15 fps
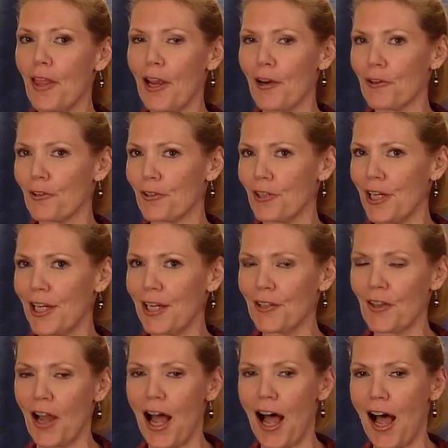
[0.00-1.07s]
they're seeing
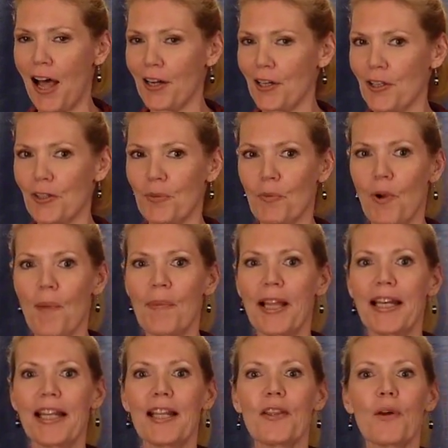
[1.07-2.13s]
the hottest
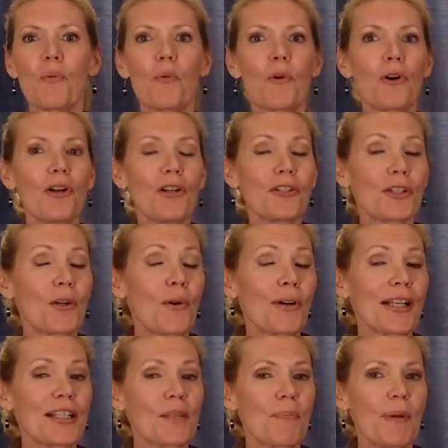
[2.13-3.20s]
woman in the world,
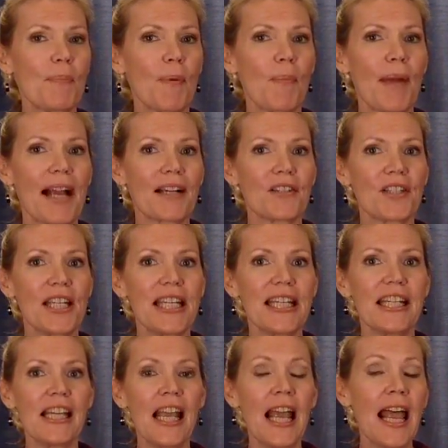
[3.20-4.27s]
according to People
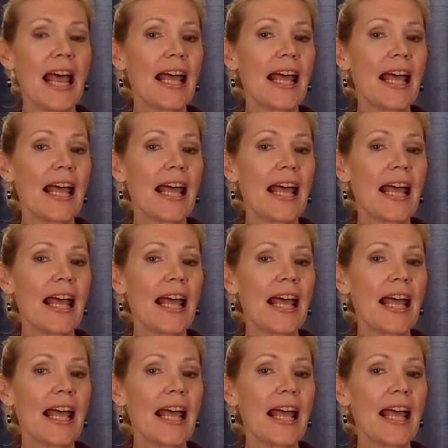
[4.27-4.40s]
magazine.